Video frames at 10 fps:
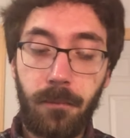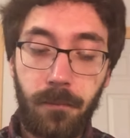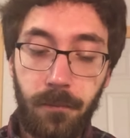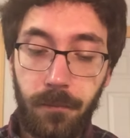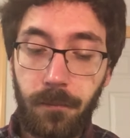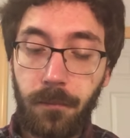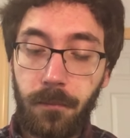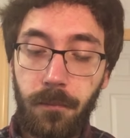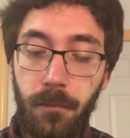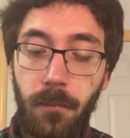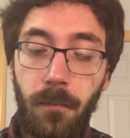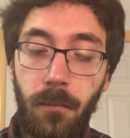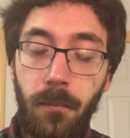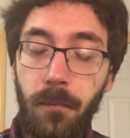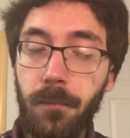
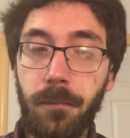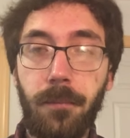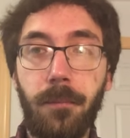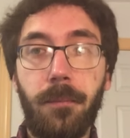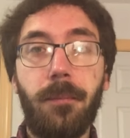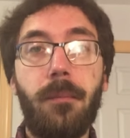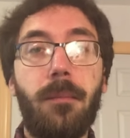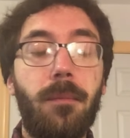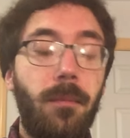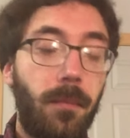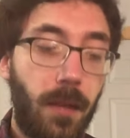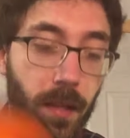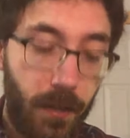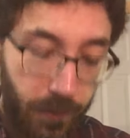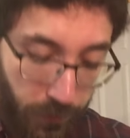
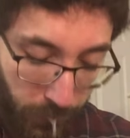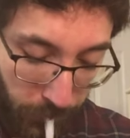No one is speaking in this clip.